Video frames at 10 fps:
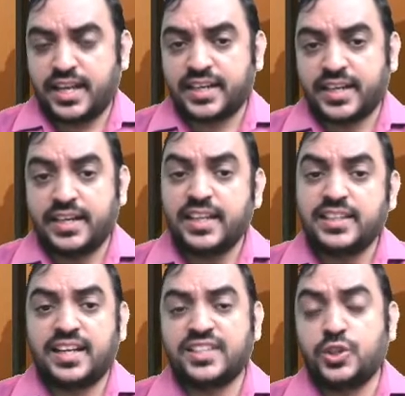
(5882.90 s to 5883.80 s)
lakh 90,
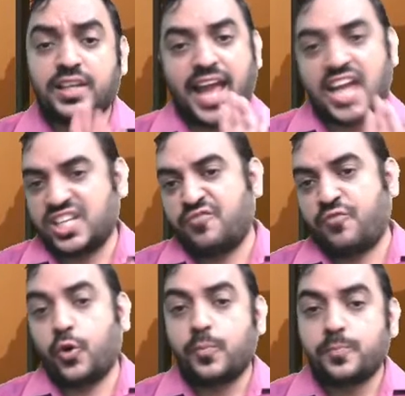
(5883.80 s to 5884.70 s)
that is your cash
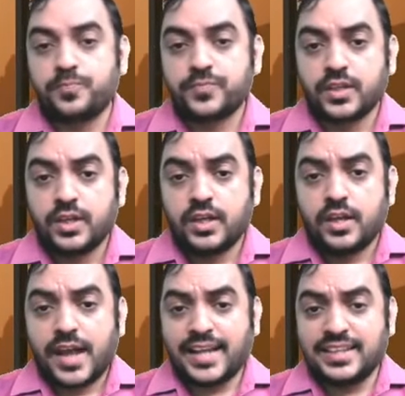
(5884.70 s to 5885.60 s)
inflow.
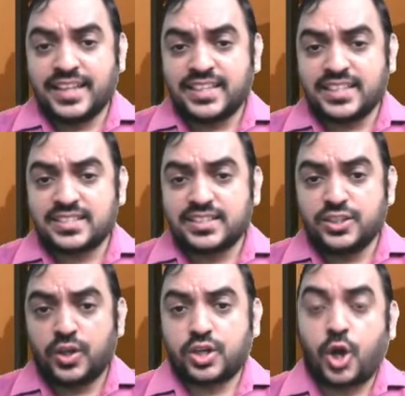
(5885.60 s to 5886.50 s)
And this is
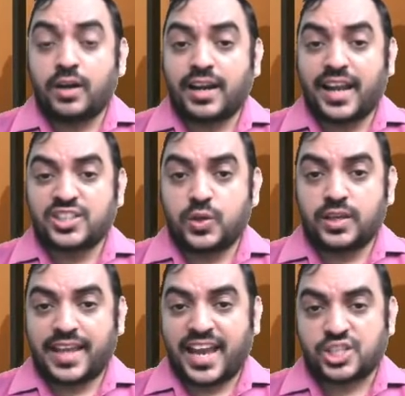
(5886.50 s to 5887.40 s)
your
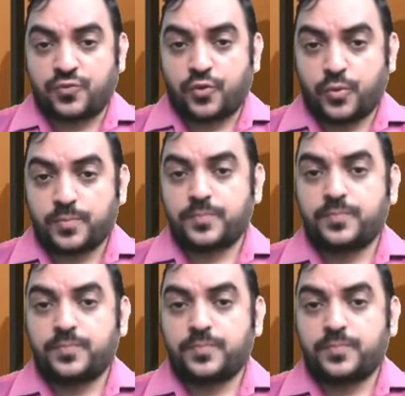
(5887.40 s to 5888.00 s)
contractual cash flow.